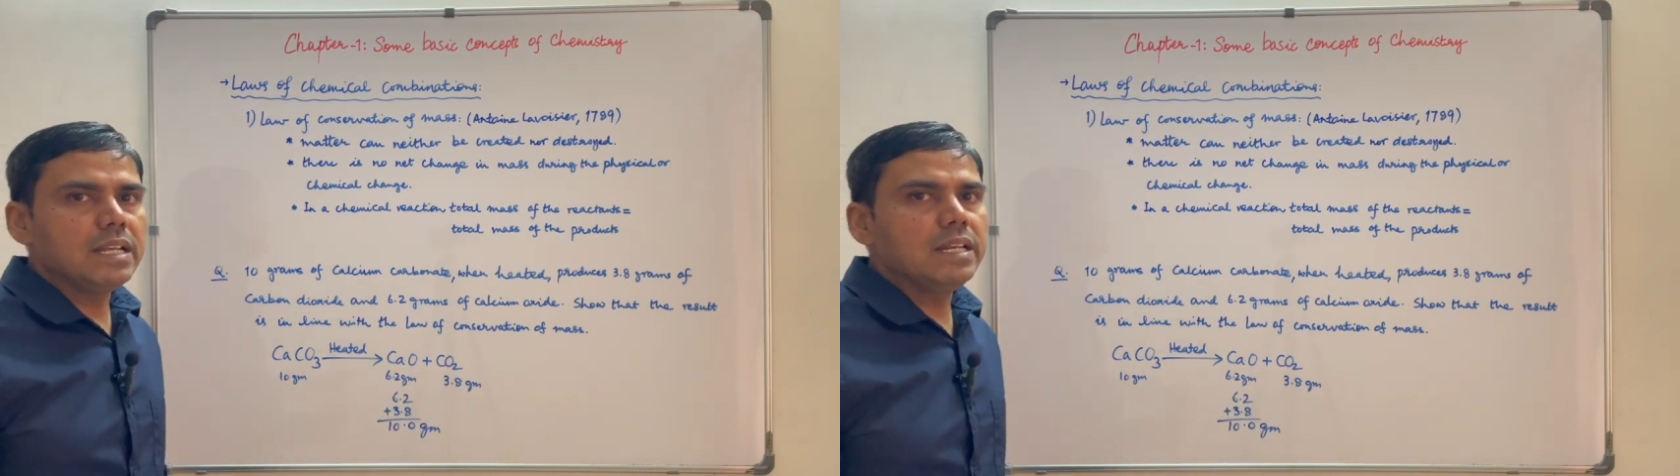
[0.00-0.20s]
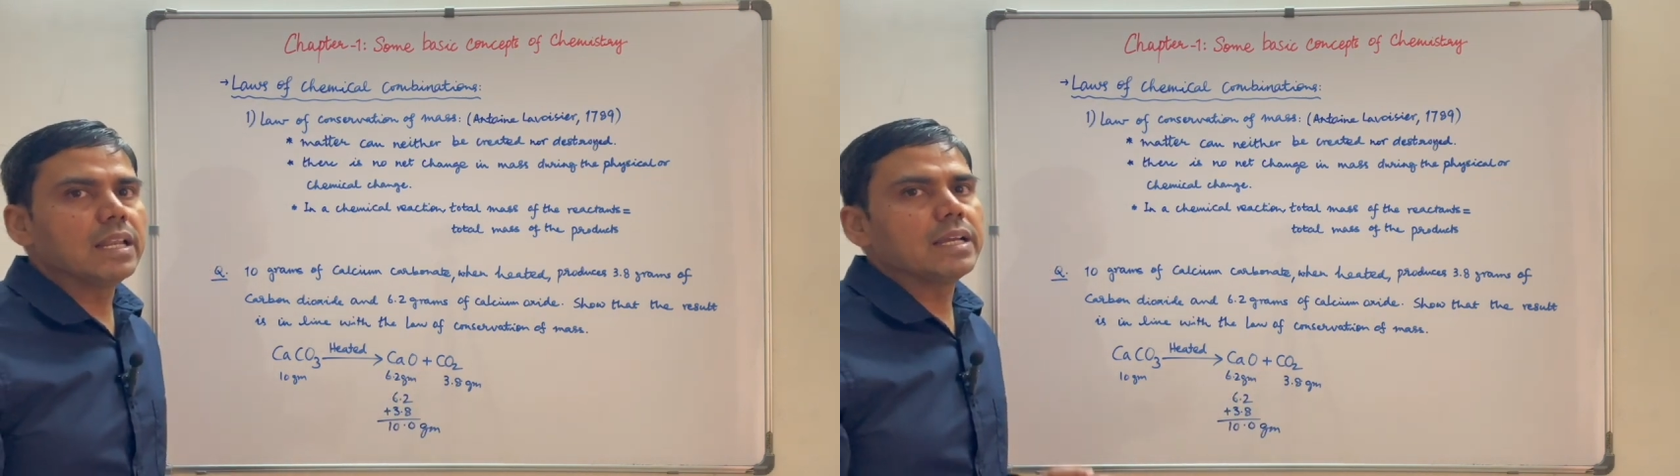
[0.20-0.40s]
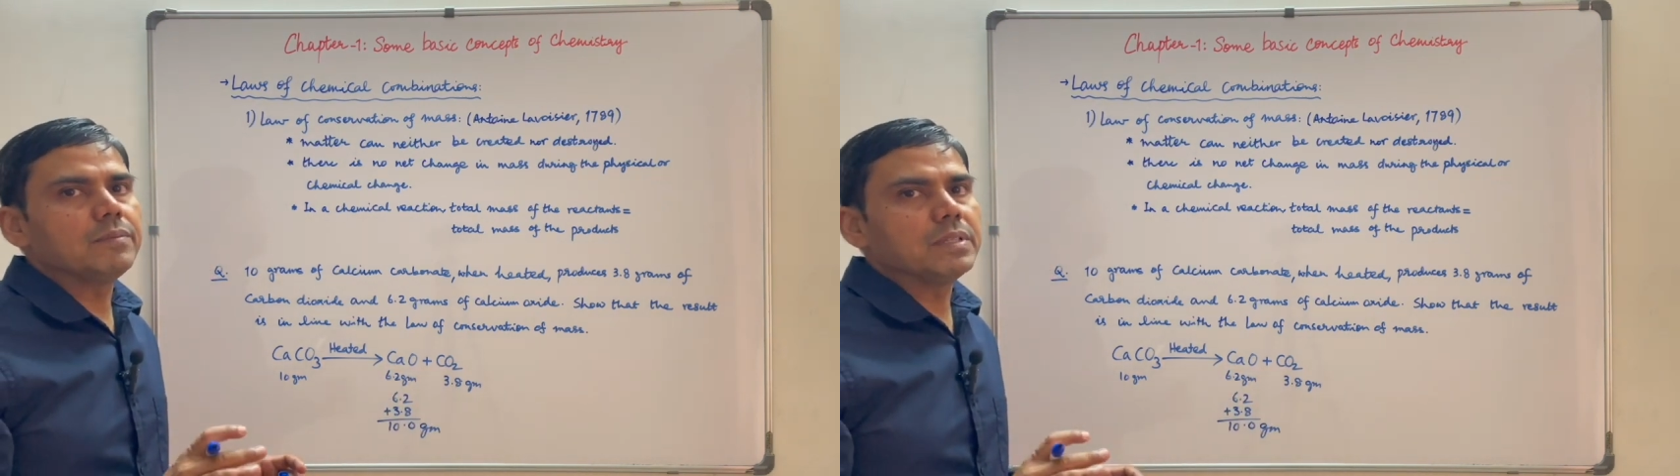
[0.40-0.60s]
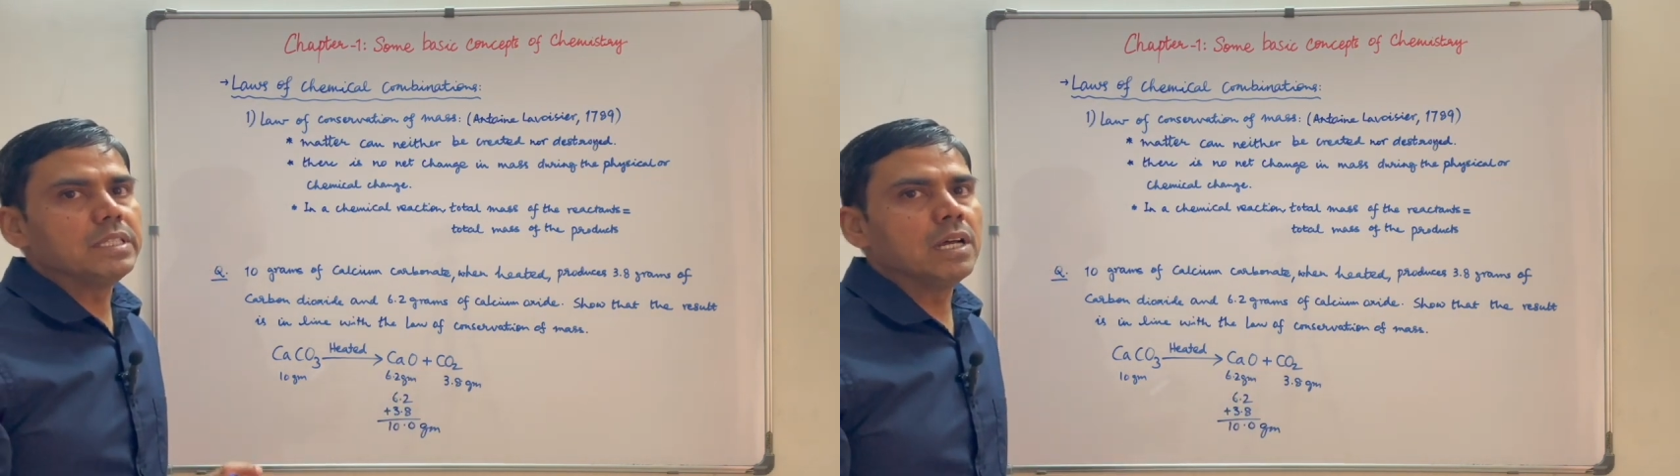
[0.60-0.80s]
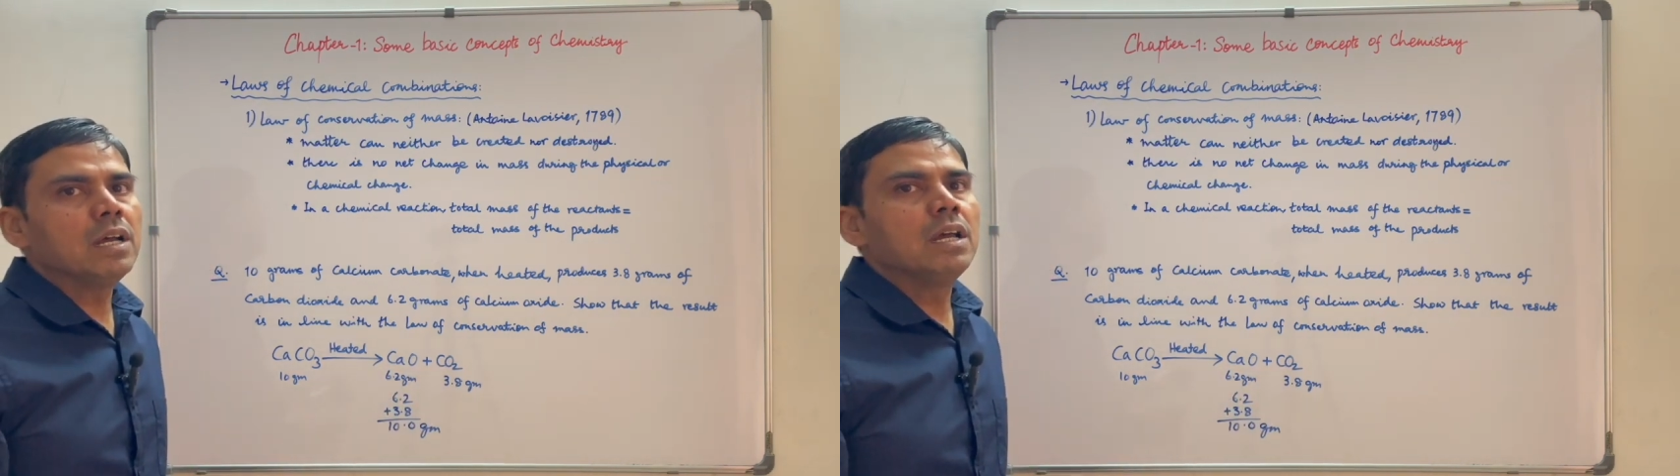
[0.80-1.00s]
in line
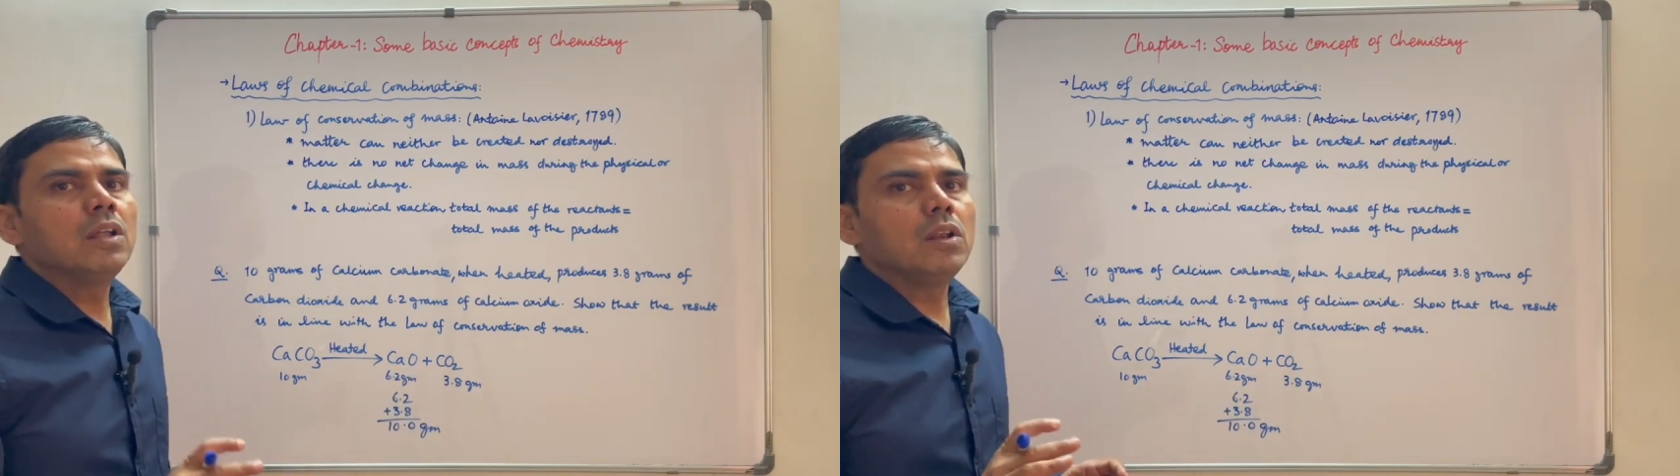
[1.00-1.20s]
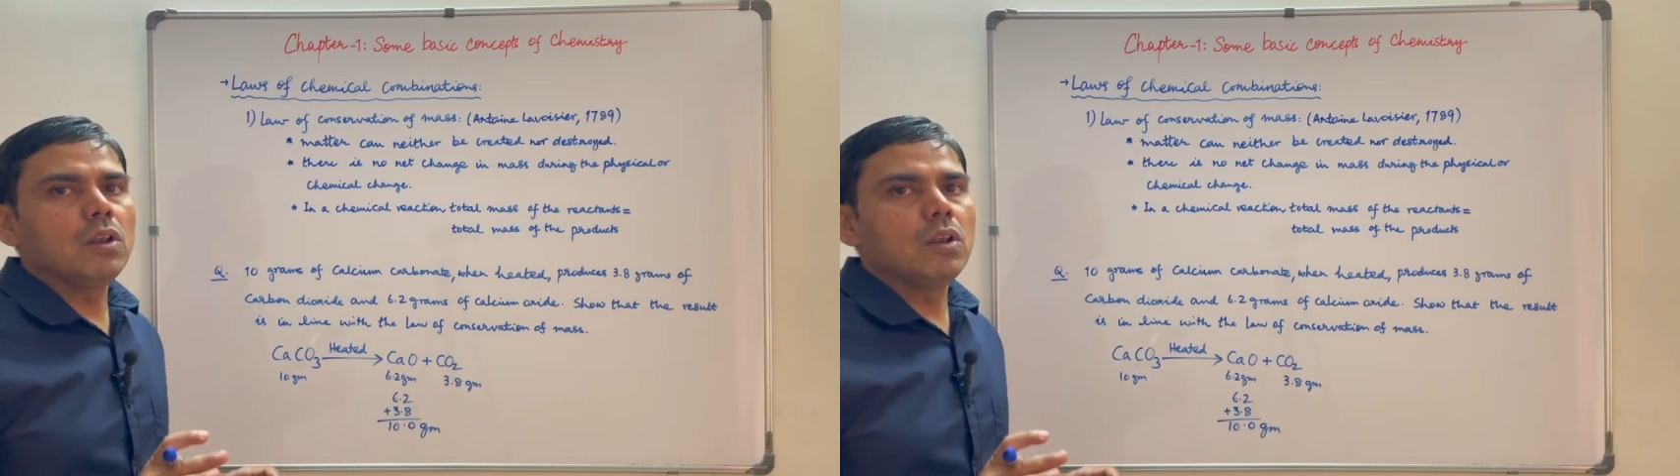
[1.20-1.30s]
with the